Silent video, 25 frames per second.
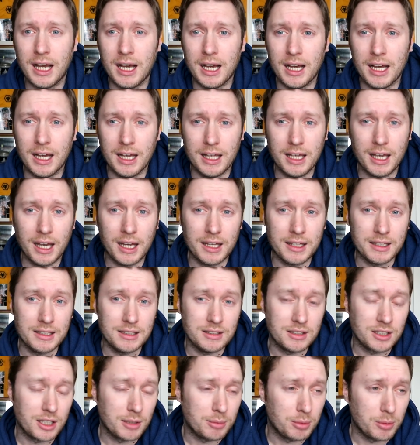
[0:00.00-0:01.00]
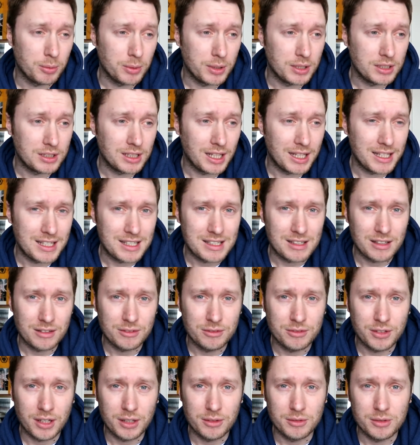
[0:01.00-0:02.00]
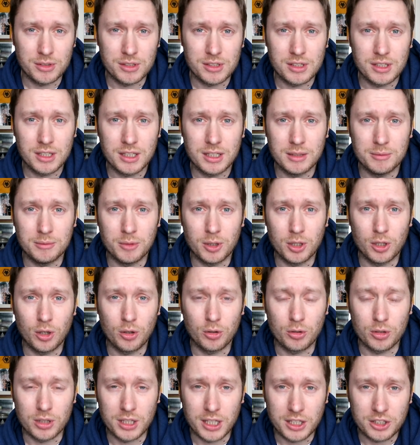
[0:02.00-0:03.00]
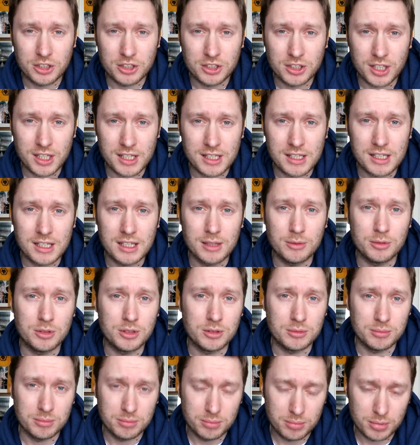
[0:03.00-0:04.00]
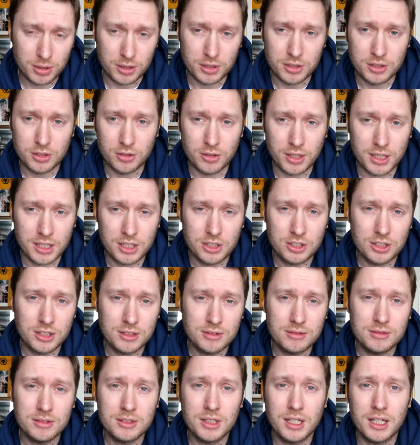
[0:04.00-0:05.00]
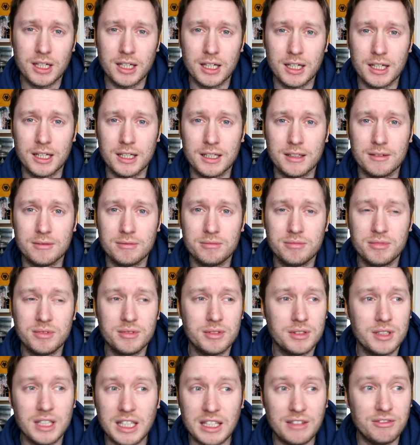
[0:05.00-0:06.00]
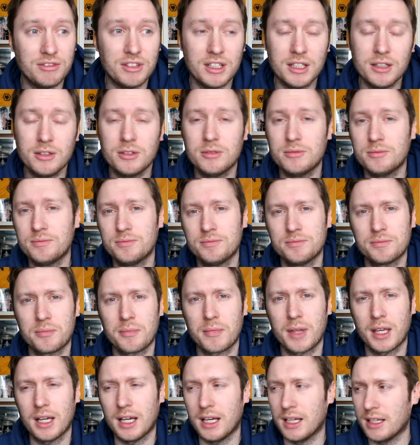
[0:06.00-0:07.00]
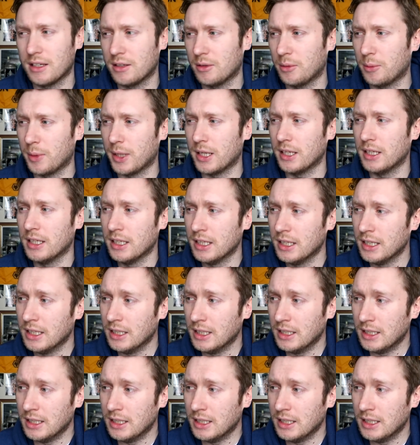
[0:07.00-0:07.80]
And a couple of weeks later, I found in my local leisure centre there was a blood donation evening, and I went